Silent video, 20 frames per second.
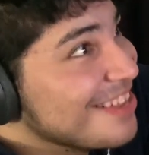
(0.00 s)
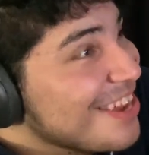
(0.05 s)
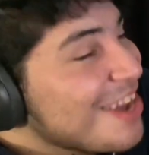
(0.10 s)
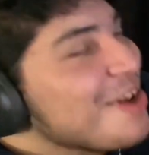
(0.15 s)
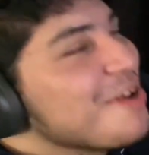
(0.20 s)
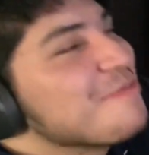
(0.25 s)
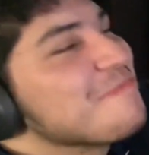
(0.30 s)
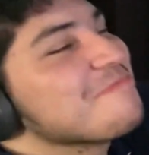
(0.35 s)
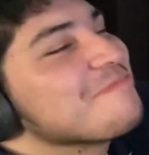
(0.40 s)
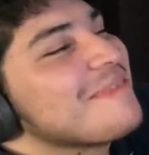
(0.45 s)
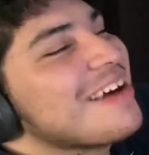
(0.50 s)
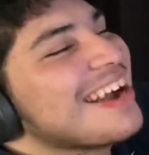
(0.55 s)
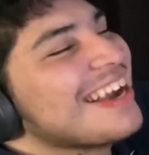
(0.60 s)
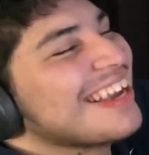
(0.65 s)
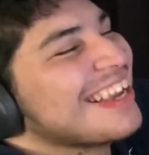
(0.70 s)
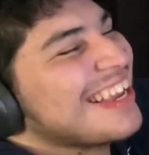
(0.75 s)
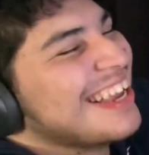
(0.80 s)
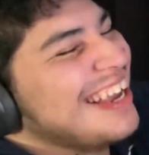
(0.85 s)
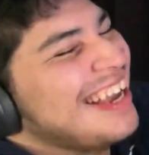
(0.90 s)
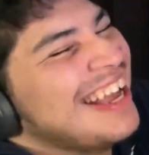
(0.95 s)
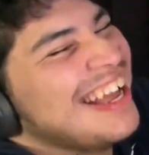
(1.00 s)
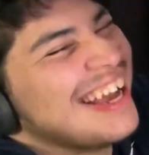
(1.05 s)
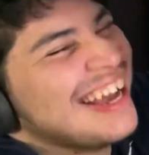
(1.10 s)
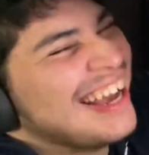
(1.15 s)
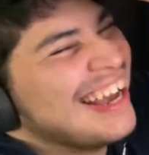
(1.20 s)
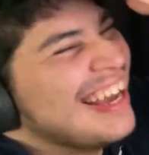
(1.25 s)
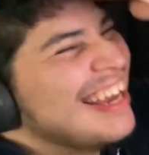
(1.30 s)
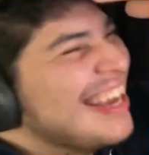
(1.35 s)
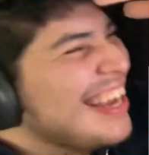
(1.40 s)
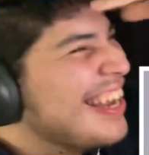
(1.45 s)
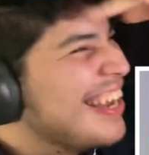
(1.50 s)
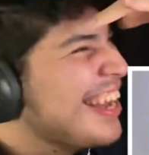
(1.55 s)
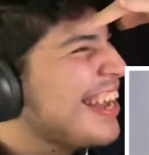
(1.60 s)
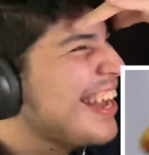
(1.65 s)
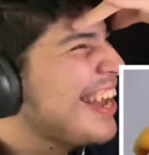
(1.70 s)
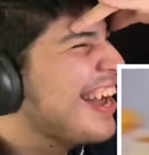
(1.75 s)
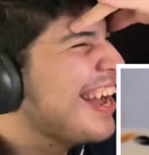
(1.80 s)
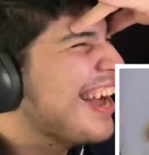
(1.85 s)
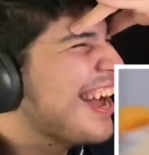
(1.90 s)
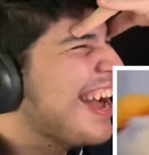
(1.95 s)
Oh my God!
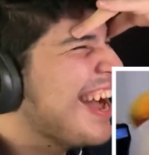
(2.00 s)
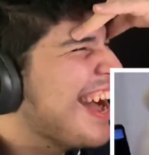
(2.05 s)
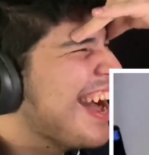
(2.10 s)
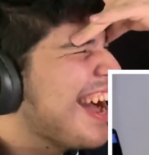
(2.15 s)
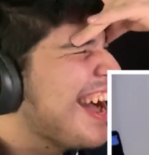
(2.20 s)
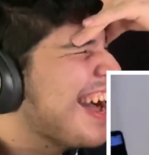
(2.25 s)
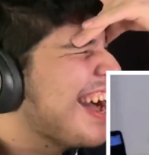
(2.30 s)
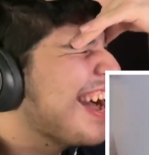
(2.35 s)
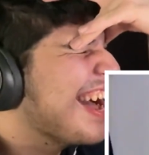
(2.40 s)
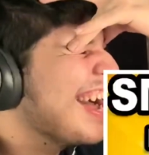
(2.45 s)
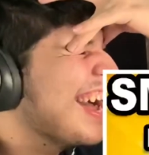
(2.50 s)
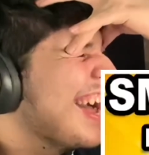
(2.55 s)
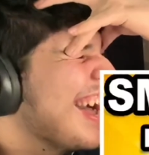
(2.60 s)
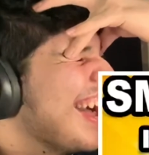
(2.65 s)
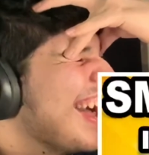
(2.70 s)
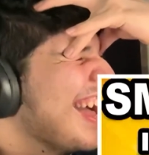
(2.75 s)
Oh.